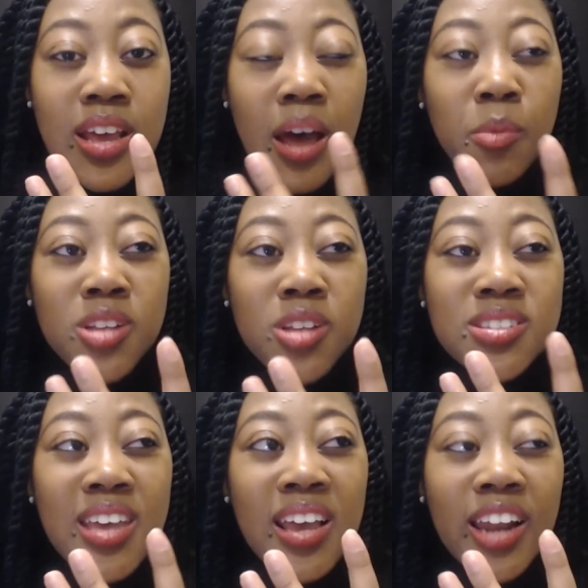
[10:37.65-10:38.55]
I'm not
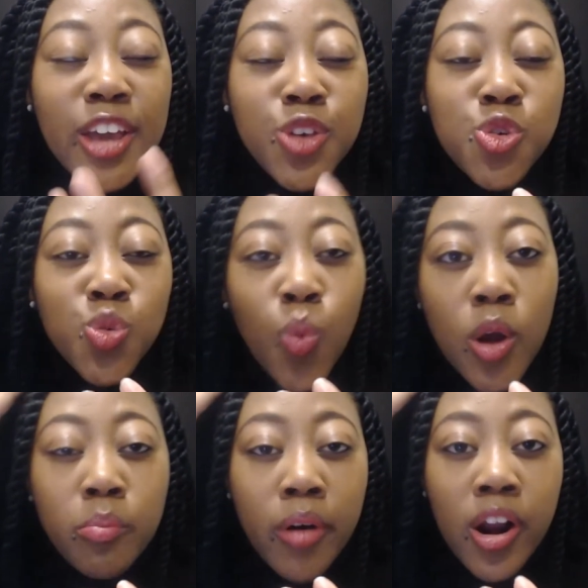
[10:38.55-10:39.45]
saying like use one
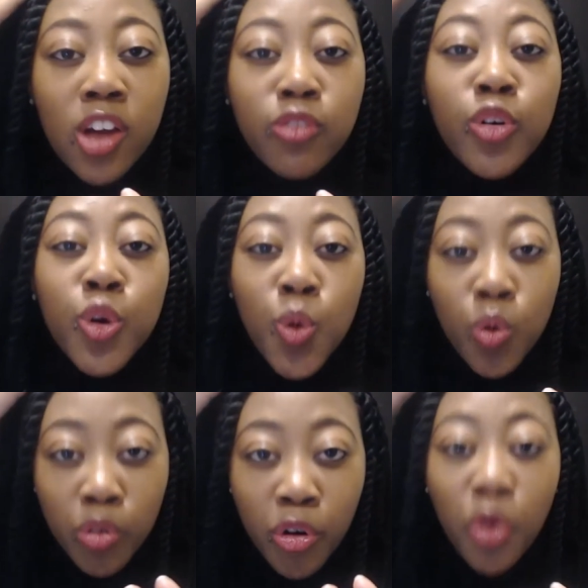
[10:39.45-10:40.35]
product for your
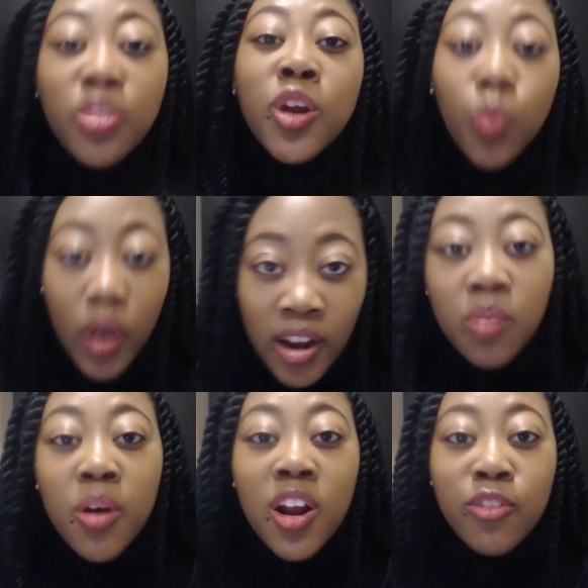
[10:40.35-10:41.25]
growth and another
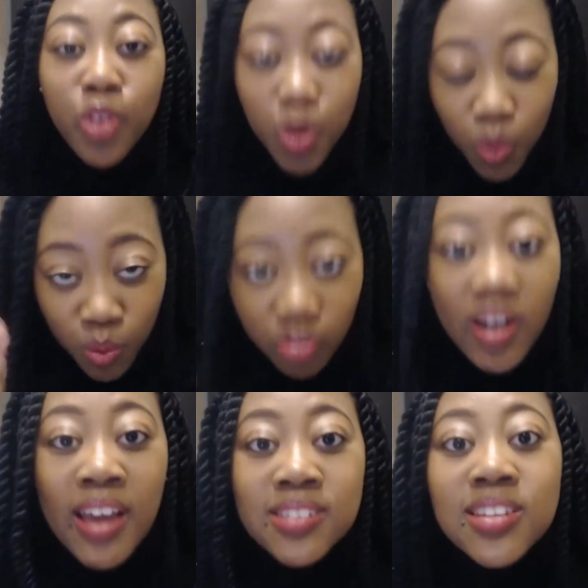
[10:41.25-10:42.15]
product for your
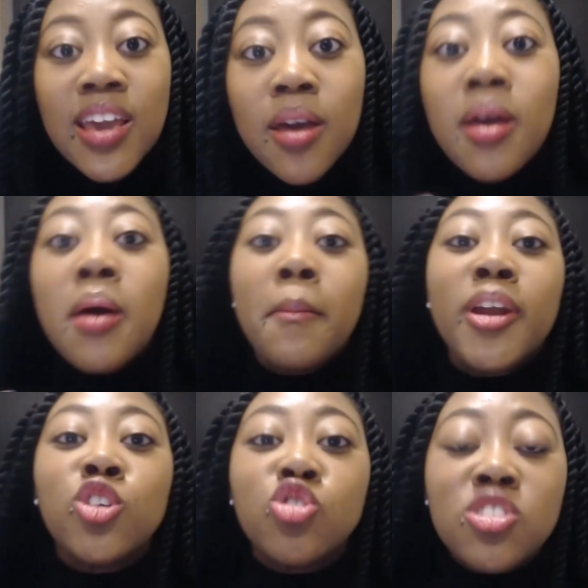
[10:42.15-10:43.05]
relaxed hair,
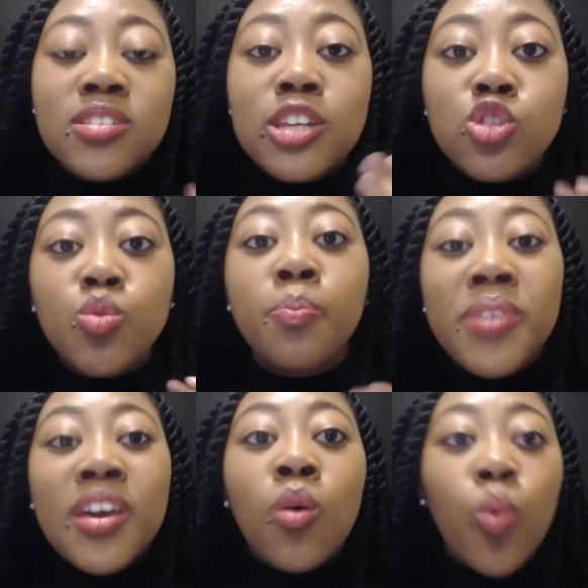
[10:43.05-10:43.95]
but you just need to
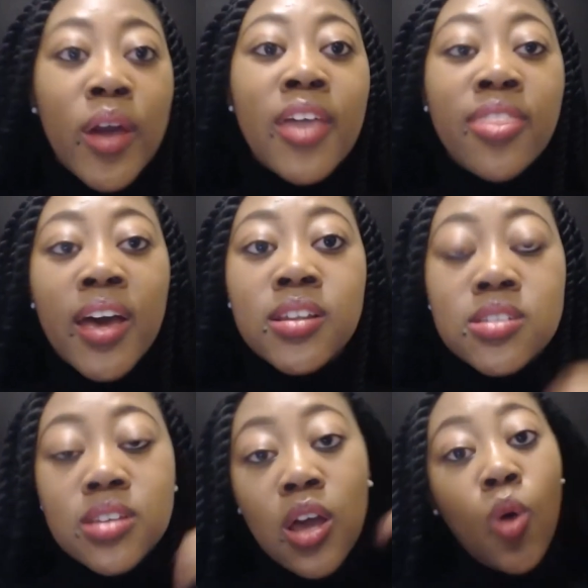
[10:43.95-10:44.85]
be aware that
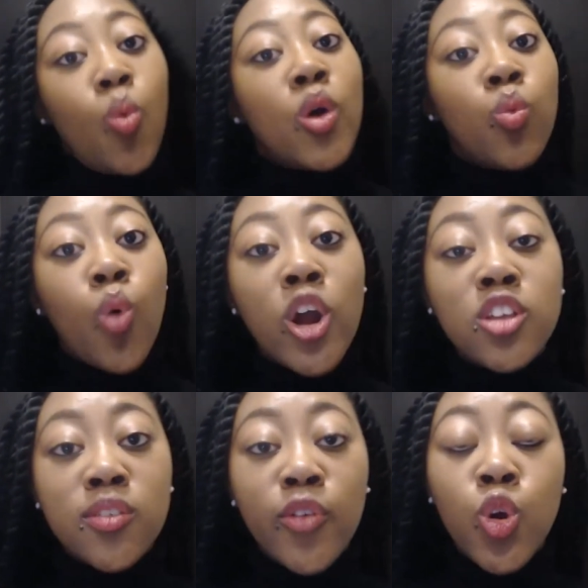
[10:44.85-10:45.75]
what
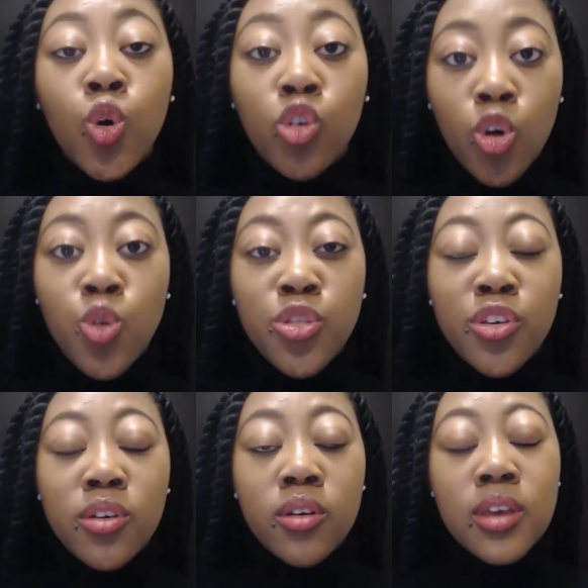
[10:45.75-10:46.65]
works for your growth
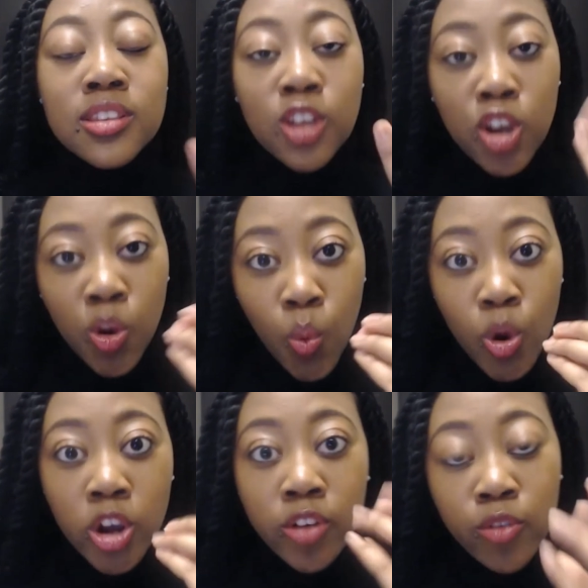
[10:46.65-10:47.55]
isn't going to
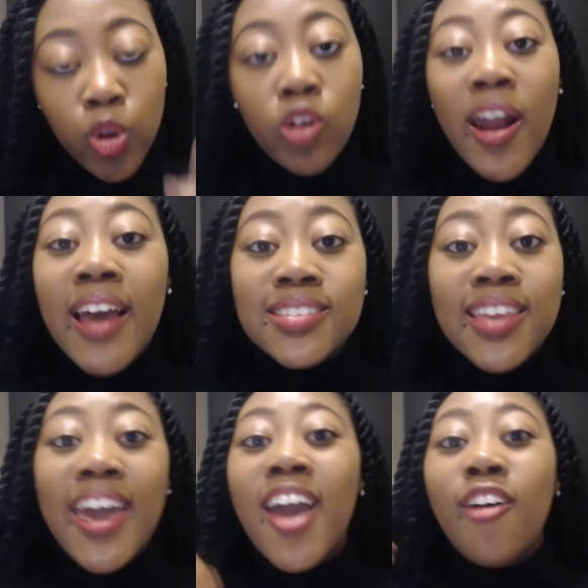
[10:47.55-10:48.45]
work for your relaxed
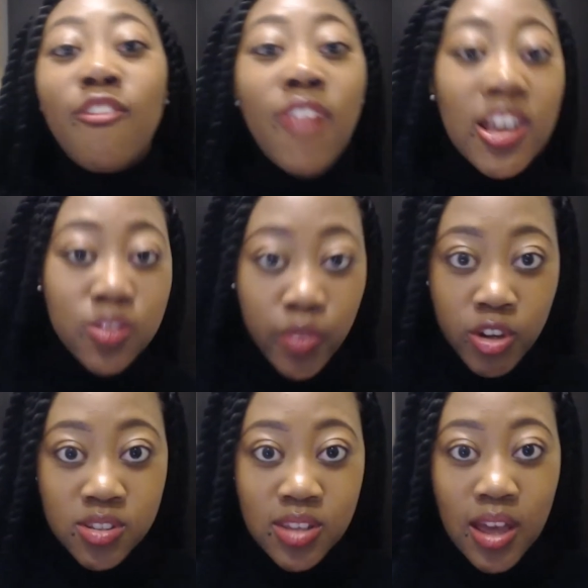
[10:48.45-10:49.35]
hair, vice
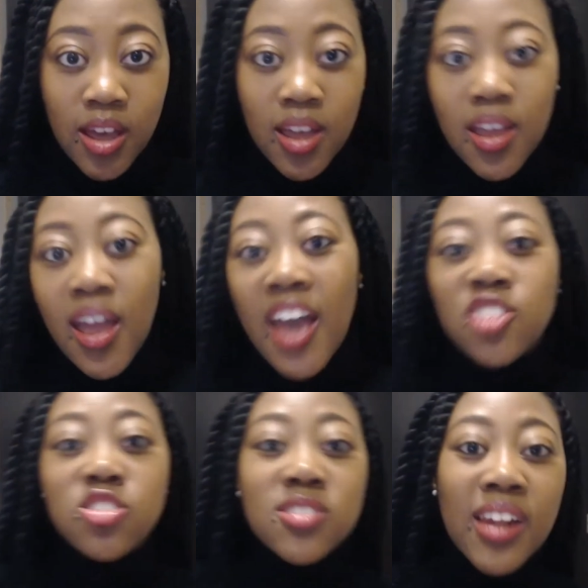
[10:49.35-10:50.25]
versa, and
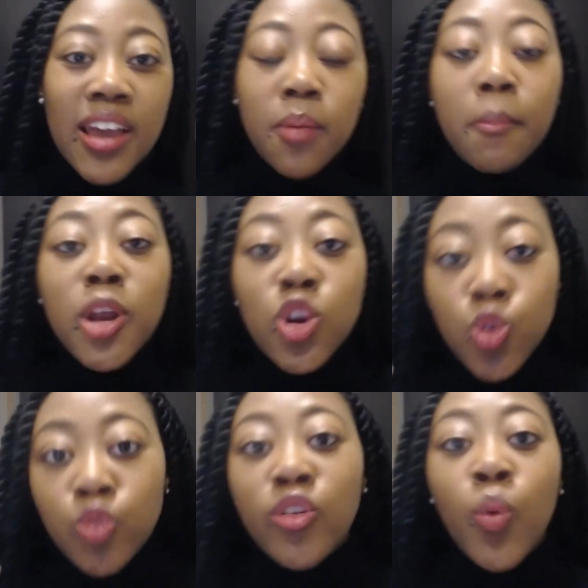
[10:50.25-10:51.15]
just like
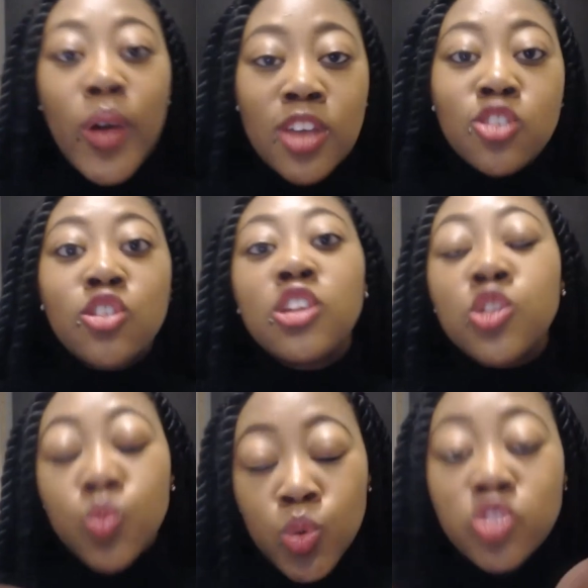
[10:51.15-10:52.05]
maneuver ways
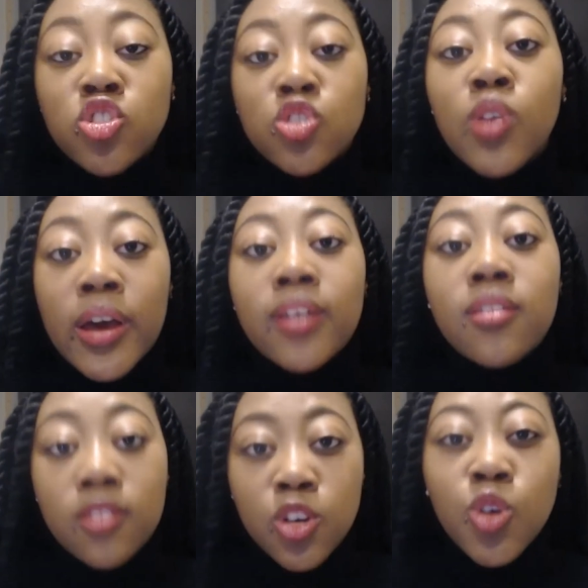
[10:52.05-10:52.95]
in which to, like,
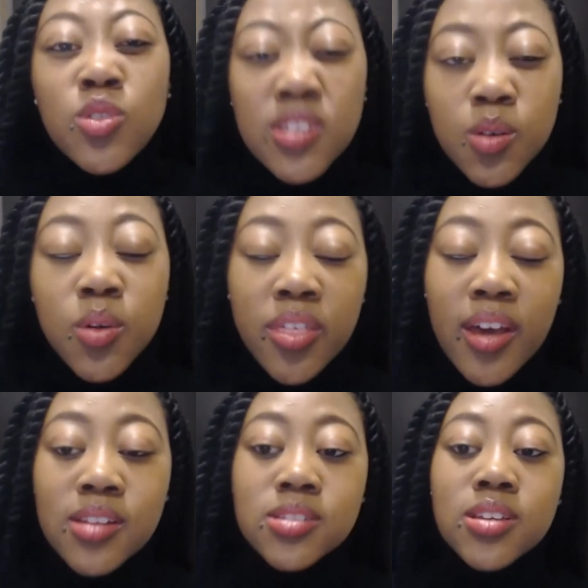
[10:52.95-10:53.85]
you know, deal with
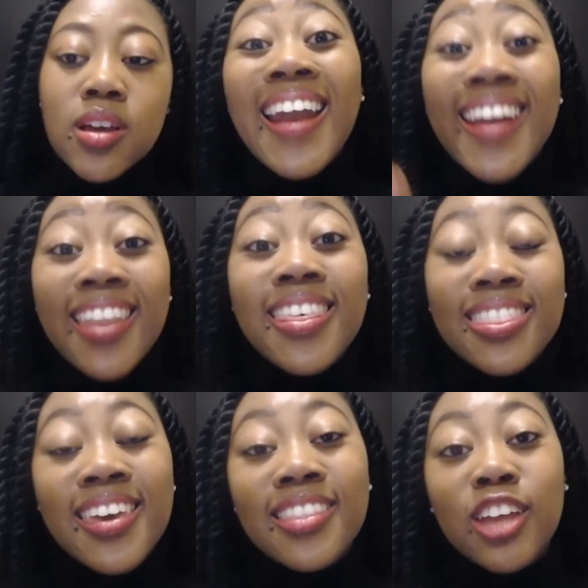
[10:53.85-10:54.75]
that. Another
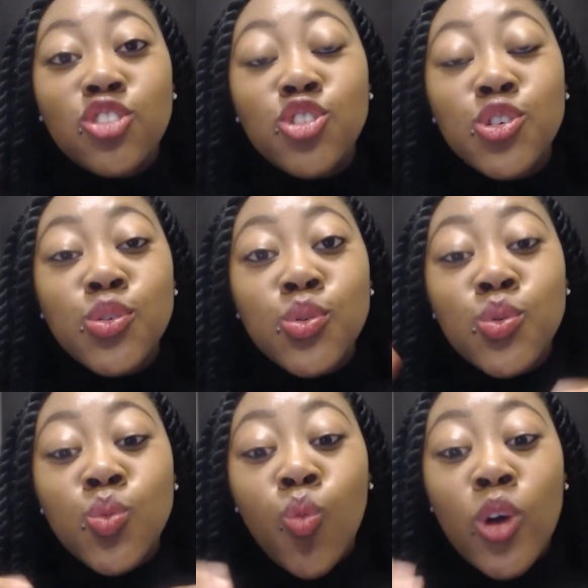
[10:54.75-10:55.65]
thing that
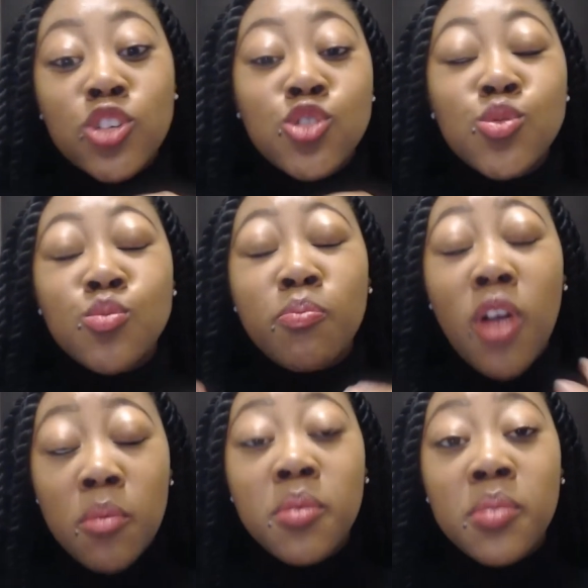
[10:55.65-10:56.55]
you want to
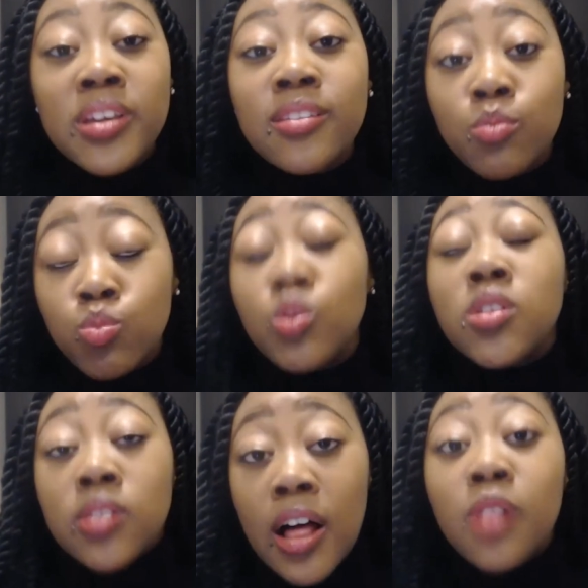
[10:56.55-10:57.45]
probably
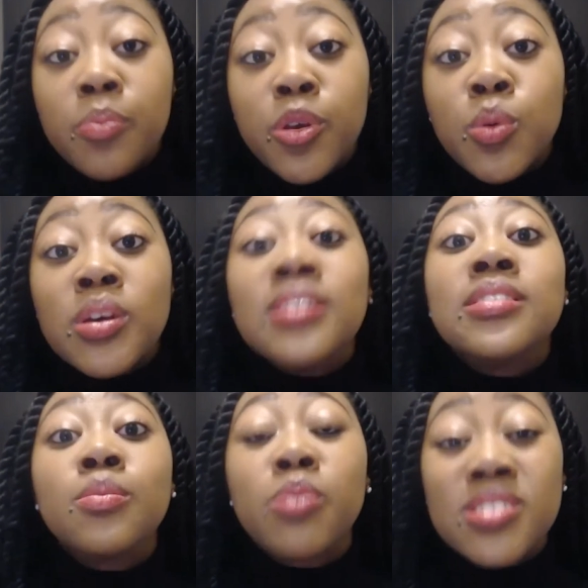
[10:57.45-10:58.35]
will help you
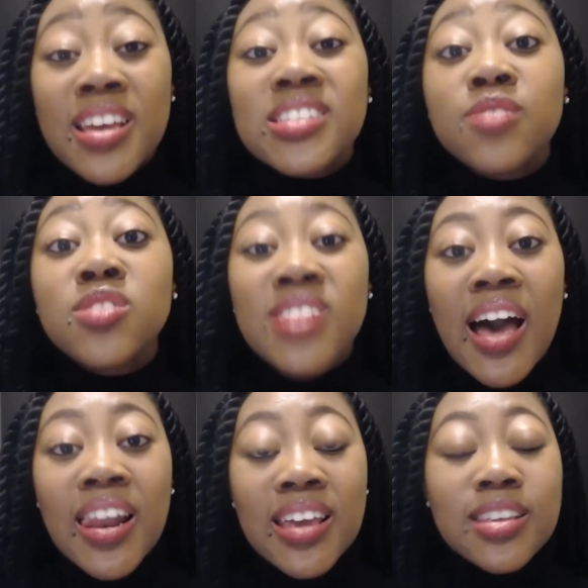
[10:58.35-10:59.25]
is protective
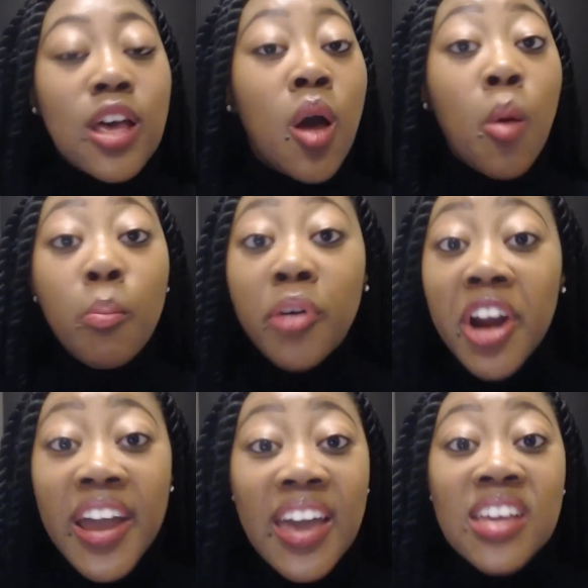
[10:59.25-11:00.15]
styling.
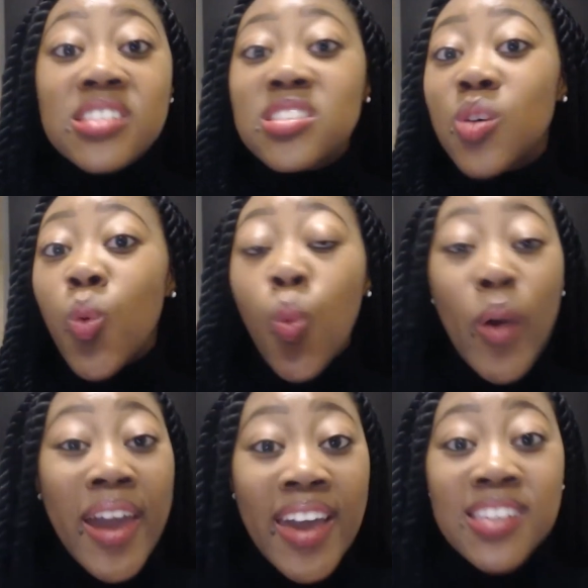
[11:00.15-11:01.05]
Braids,
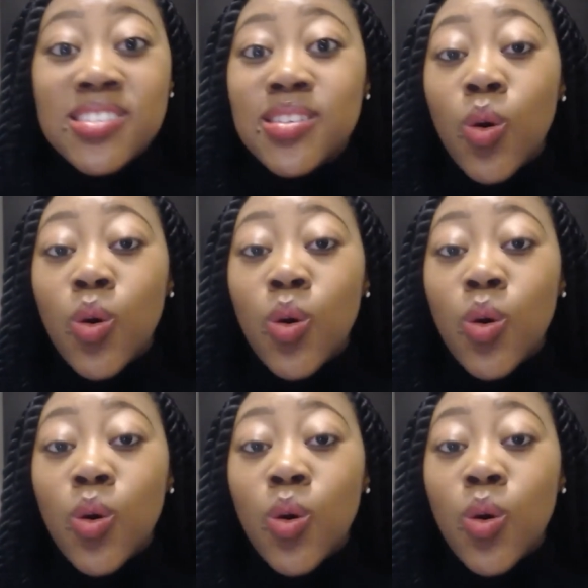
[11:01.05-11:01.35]
wigs,